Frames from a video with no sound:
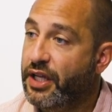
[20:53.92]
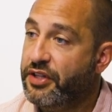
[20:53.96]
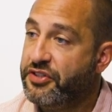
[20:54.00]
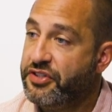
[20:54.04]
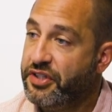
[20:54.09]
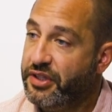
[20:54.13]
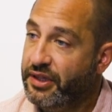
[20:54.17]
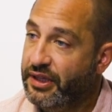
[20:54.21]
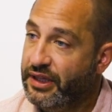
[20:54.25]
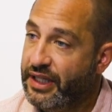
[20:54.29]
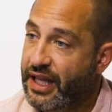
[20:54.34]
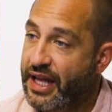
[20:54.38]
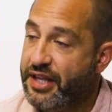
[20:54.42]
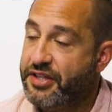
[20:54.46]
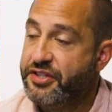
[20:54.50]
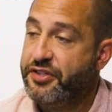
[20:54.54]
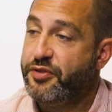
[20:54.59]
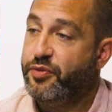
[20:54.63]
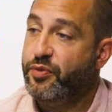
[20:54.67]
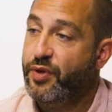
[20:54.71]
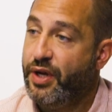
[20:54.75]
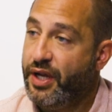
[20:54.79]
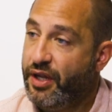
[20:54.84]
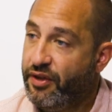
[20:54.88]
would it's you say?
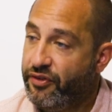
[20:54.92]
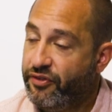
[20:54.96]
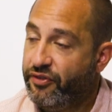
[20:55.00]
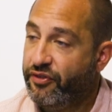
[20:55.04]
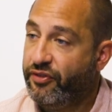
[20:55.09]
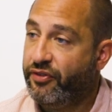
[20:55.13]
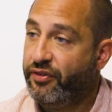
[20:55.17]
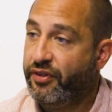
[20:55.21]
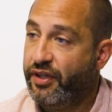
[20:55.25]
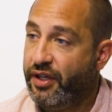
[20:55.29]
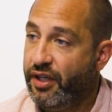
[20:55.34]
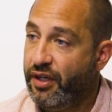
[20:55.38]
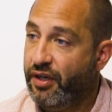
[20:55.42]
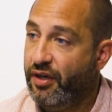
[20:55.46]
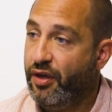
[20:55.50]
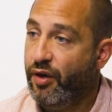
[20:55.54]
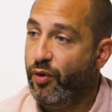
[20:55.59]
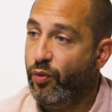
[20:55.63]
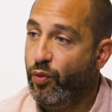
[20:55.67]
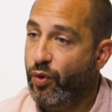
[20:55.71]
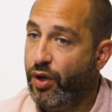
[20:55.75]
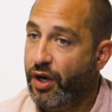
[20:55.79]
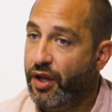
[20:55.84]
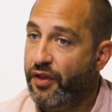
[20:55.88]
Less risk. And you know,
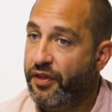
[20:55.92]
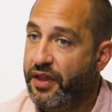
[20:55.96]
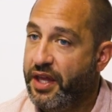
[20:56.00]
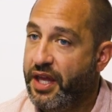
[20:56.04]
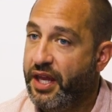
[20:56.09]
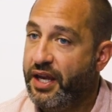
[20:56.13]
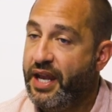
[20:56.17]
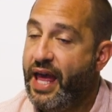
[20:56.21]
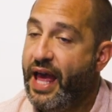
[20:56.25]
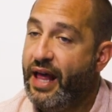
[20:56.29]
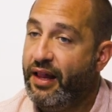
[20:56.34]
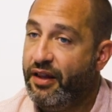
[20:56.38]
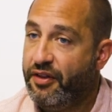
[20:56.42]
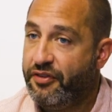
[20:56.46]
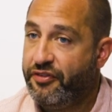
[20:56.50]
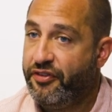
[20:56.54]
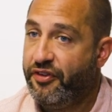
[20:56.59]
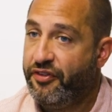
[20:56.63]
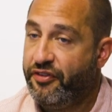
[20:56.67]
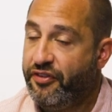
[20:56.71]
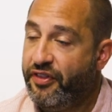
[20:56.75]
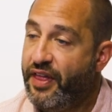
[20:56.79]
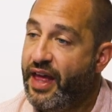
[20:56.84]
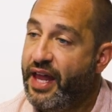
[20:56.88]
one of the
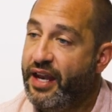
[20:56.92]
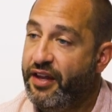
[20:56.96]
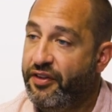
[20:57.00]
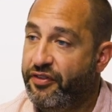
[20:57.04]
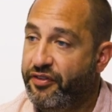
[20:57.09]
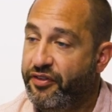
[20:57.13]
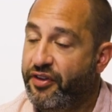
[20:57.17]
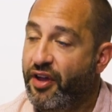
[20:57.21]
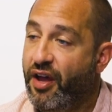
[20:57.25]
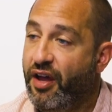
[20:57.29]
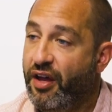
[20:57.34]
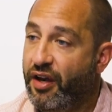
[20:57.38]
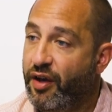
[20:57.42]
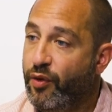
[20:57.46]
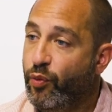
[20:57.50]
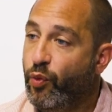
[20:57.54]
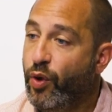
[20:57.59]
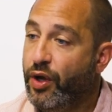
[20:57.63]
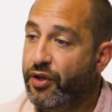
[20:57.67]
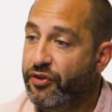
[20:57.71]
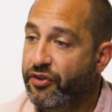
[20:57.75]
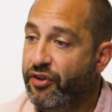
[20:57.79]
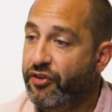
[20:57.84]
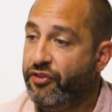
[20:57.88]
analysis that is done and
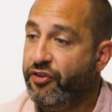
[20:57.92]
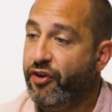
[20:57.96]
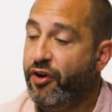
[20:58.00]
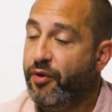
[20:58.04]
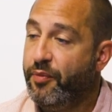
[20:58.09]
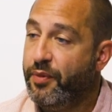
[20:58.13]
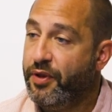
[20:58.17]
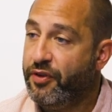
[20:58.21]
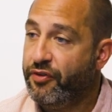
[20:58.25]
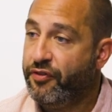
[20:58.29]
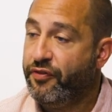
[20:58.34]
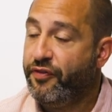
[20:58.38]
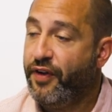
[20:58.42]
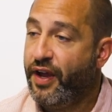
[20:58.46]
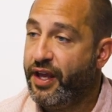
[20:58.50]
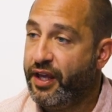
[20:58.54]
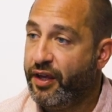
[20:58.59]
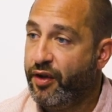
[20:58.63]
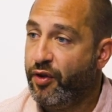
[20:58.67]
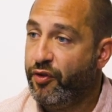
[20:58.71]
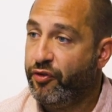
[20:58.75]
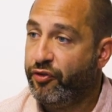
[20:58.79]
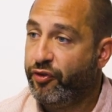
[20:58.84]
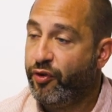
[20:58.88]
what determines
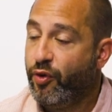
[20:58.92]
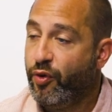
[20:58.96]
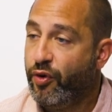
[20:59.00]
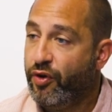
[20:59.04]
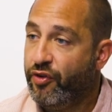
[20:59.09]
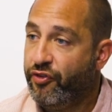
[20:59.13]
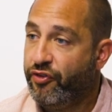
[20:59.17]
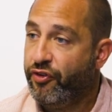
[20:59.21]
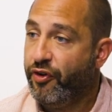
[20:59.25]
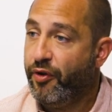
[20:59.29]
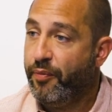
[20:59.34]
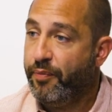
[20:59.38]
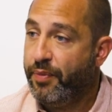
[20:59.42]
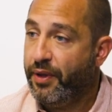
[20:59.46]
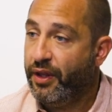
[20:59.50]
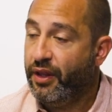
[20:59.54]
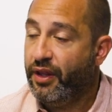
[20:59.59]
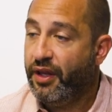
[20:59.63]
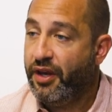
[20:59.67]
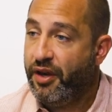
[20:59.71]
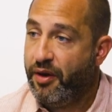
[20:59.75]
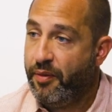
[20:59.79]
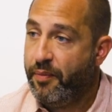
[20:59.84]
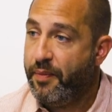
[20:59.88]
FICO score is your
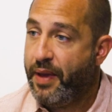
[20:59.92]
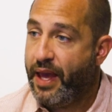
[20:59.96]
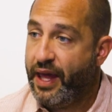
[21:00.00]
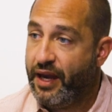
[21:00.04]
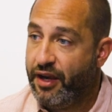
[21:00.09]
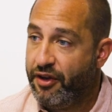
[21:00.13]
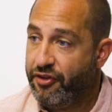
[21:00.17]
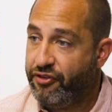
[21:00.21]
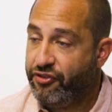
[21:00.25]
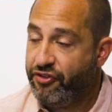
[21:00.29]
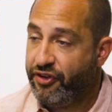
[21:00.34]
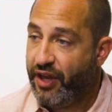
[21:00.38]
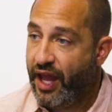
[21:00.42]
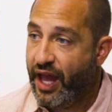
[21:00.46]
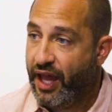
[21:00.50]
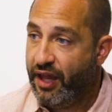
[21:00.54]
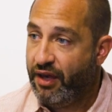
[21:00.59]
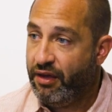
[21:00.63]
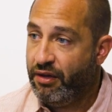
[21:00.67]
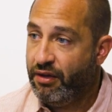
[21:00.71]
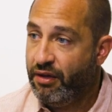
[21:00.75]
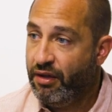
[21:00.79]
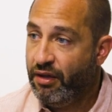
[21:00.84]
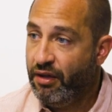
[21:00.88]
ability to manage
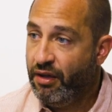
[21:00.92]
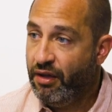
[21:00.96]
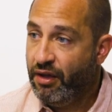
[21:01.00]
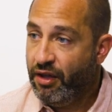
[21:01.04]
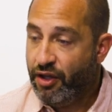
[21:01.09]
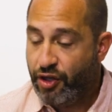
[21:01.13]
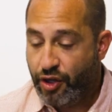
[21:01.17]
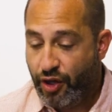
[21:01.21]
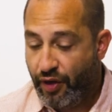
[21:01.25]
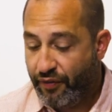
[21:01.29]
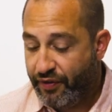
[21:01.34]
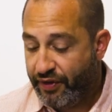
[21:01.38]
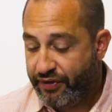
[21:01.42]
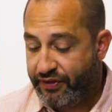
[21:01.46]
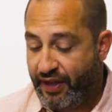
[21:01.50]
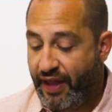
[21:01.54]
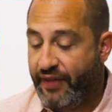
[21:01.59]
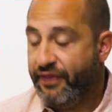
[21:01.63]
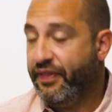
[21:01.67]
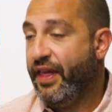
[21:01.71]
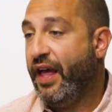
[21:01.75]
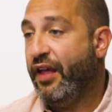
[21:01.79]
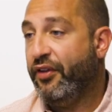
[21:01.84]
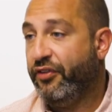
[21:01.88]
debt. Yep. You have a
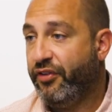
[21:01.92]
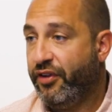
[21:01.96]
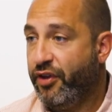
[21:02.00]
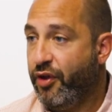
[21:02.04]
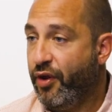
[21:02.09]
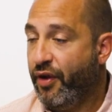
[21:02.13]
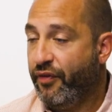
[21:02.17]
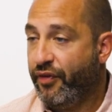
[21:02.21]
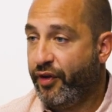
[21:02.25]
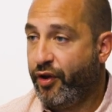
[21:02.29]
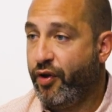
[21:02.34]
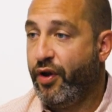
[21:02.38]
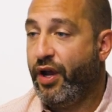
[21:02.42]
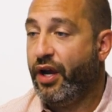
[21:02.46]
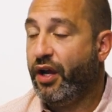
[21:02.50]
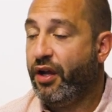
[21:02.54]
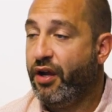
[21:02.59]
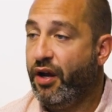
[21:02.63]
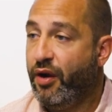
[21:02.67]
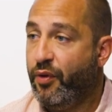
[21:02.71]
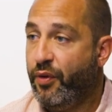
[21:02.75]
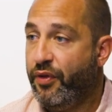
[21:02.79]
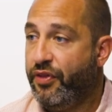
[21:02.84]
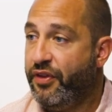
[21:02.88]
ten thousand. You have a credit
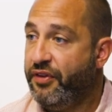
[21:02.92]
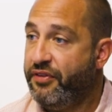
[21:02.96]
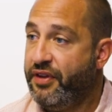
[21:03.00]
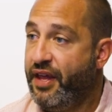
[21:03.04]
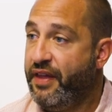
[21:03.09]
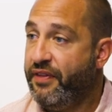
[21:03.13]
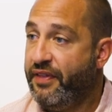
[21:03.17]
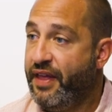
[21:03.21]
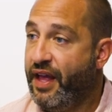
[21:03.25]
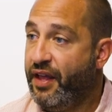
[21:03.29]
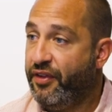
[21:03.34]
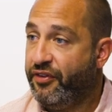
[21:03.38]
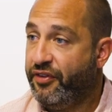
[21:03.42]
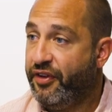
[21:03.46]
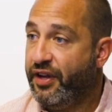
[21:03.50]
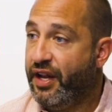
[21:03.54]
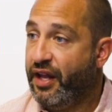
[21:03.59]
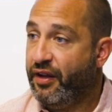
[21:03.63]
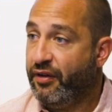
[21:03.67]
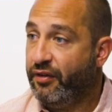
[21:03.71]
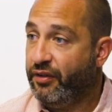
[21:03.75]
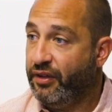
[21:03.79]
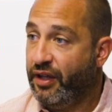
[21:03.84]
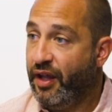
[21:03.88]
card with a ten thousand
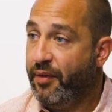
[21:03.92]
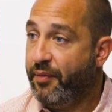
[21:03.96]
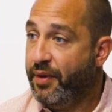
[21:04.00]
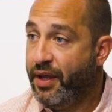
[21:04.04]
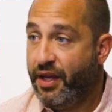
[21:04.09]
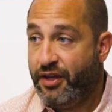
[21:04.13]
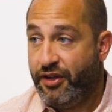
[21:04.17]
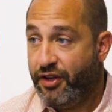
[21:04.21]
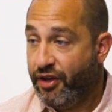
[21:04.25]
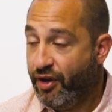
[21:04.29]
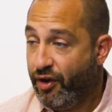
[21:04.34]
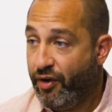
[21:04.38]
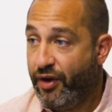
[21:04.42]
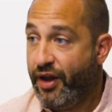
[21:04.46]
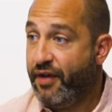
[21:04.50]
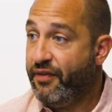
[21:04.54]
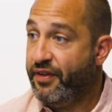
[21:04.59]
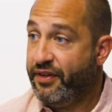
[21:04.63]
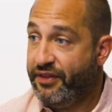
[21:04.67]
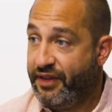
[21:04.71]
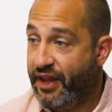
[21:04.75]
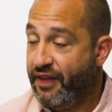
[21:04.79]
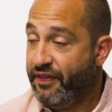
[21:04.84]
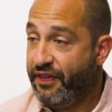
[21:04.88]
dollar limit, and you don't have
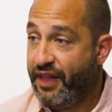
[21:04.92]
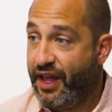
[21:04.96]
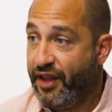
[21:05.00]
a ten